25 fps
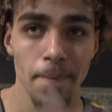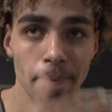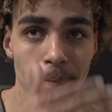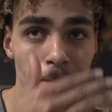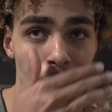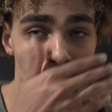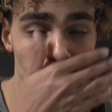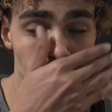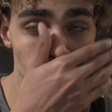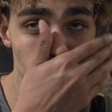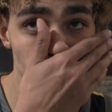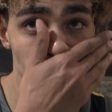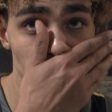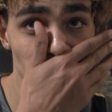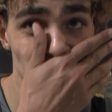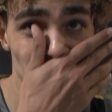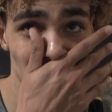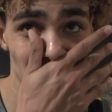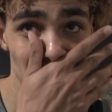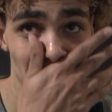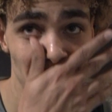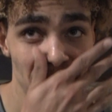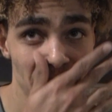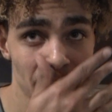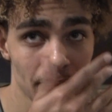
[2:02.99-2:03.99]
Tonight it looked
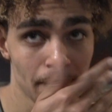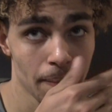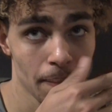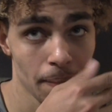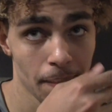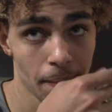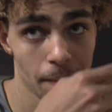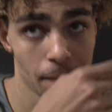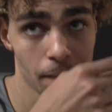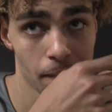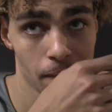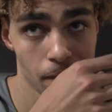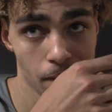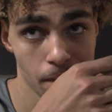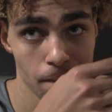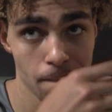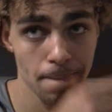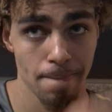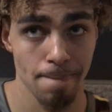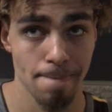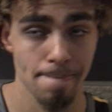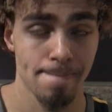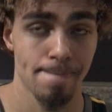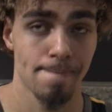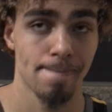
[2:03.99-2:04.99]
like a couple big
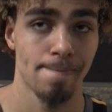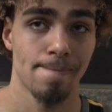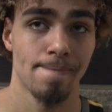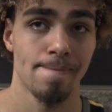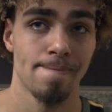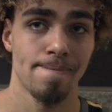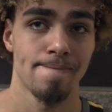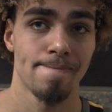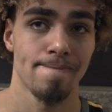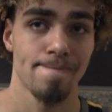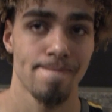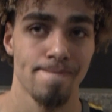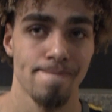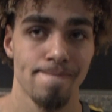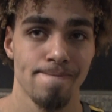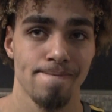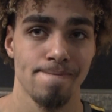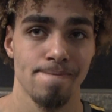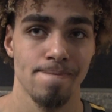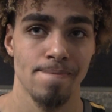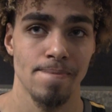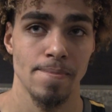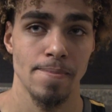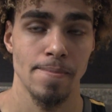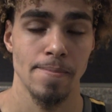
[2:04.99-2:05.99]
defensive plays.
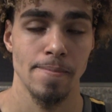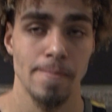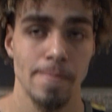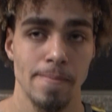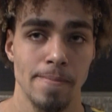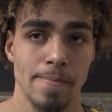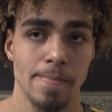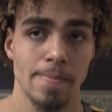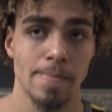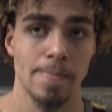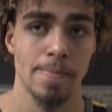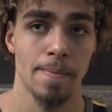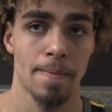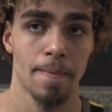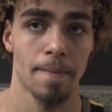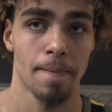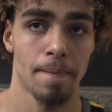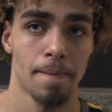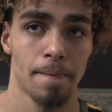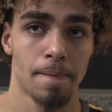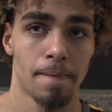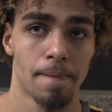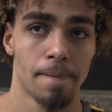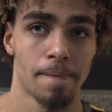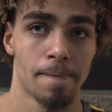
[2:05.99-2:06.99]
Is there something about that
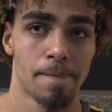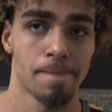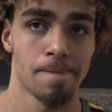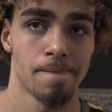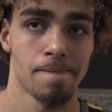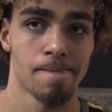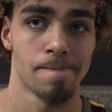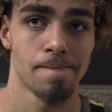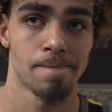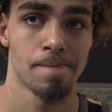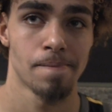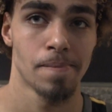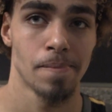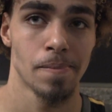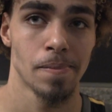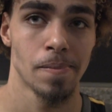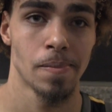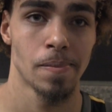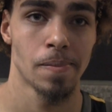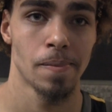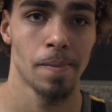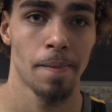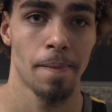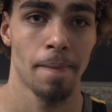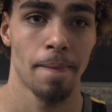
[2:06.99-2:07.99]
that kind of gets you
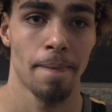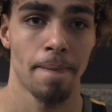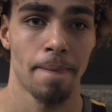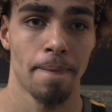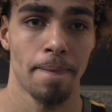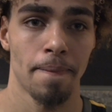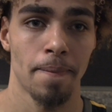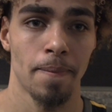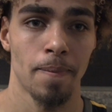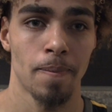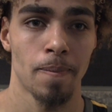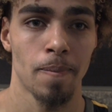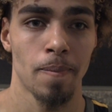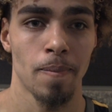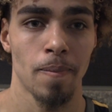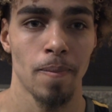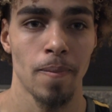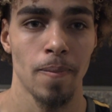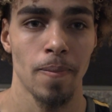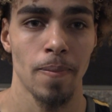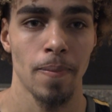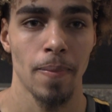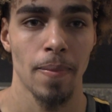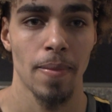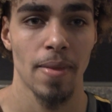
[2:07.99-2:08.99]
going, gets you into the flow?
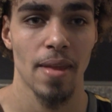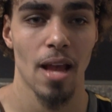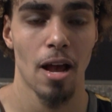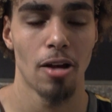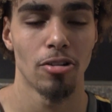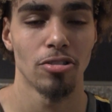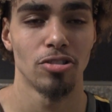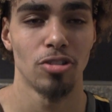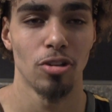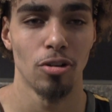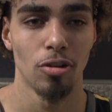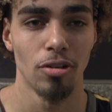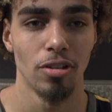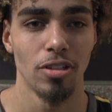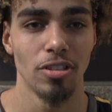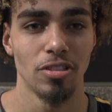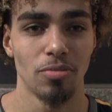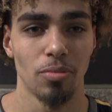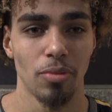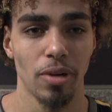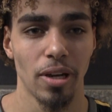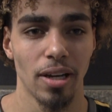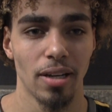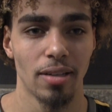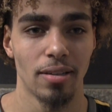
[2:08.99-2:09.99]
I was told
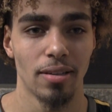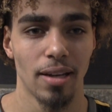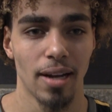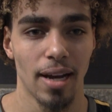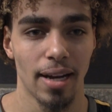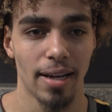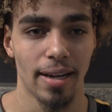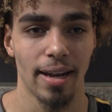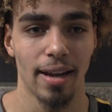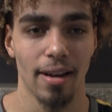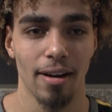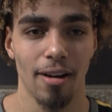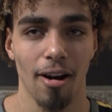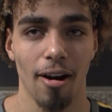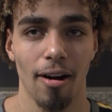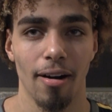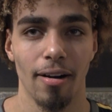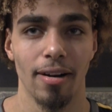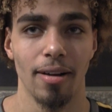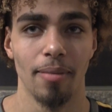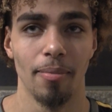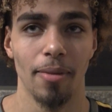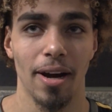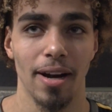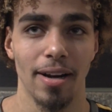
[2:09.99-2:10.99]
this week that I can't
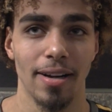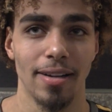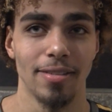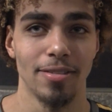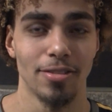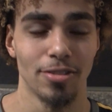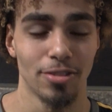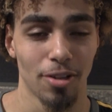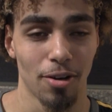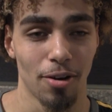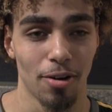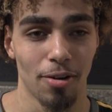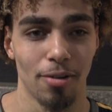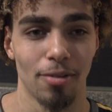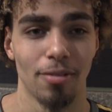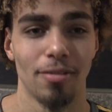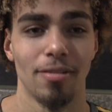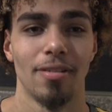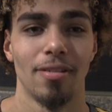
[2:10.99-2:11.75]
guard anybody, so